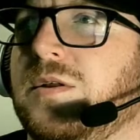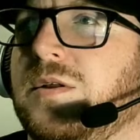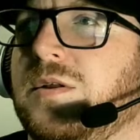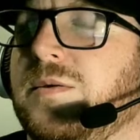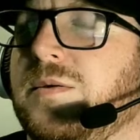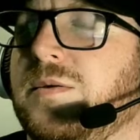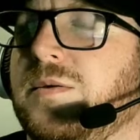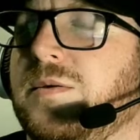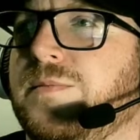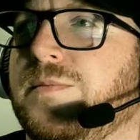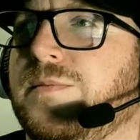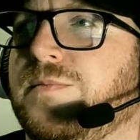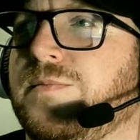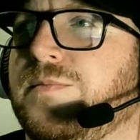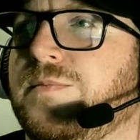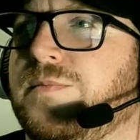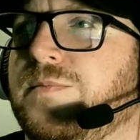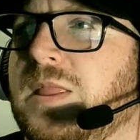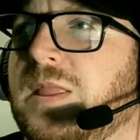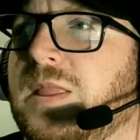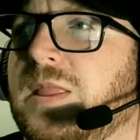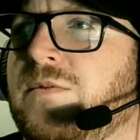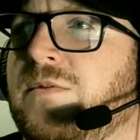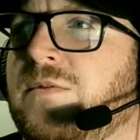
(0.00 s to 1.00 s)
Referee
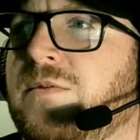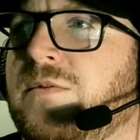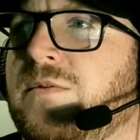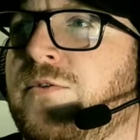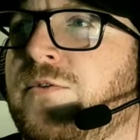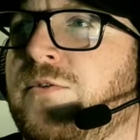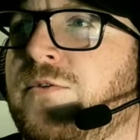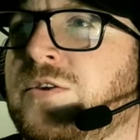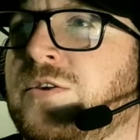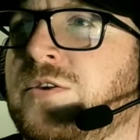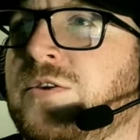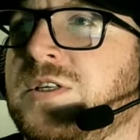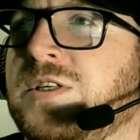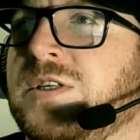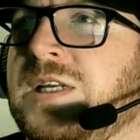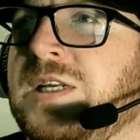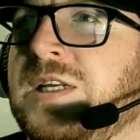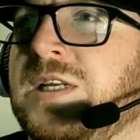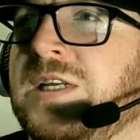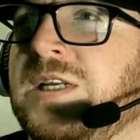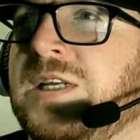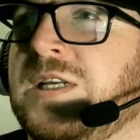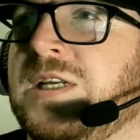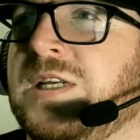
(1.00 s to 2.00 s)
doesn't see anything wrong
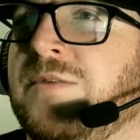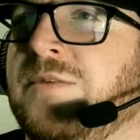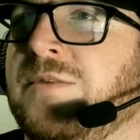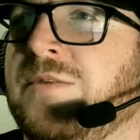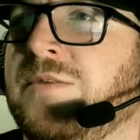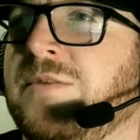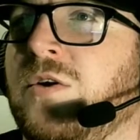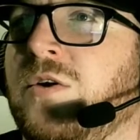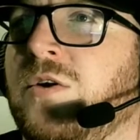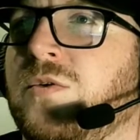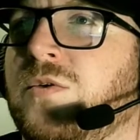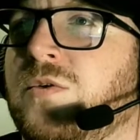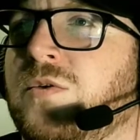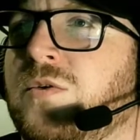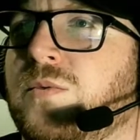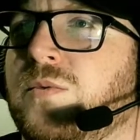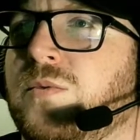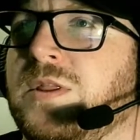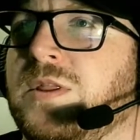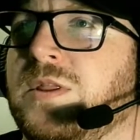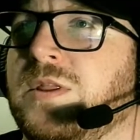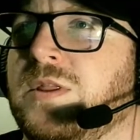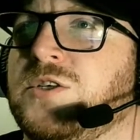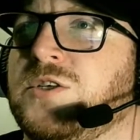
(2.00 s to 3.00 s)
with the
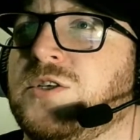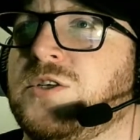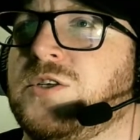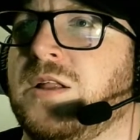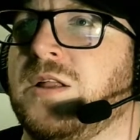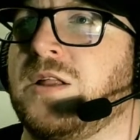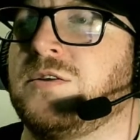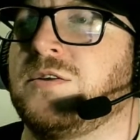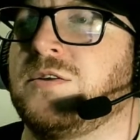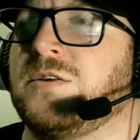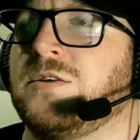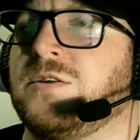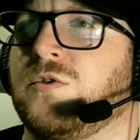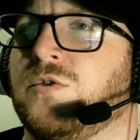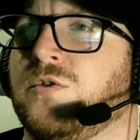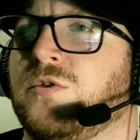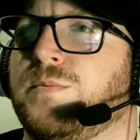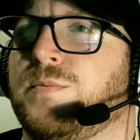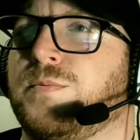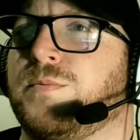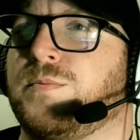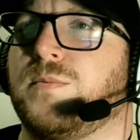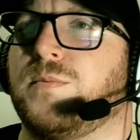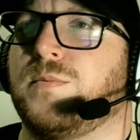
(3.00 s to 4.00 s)
challenge. Good bit of
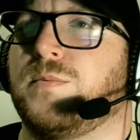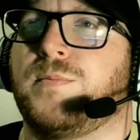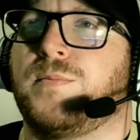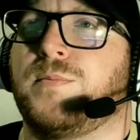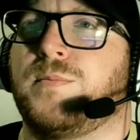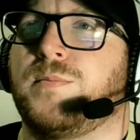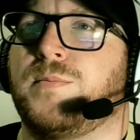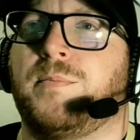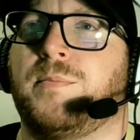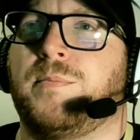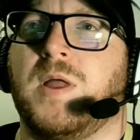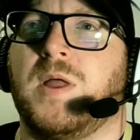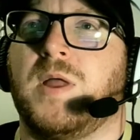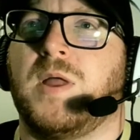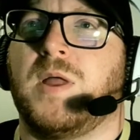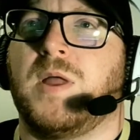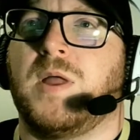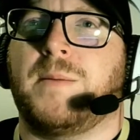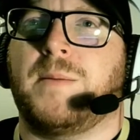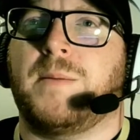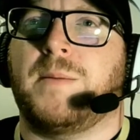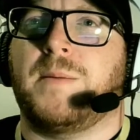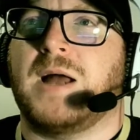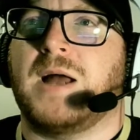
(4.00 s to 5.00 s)
play by Mark Trezor
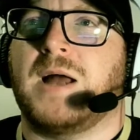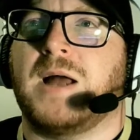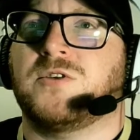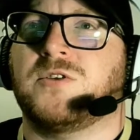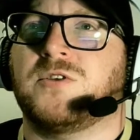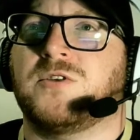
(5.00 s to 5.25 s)
to put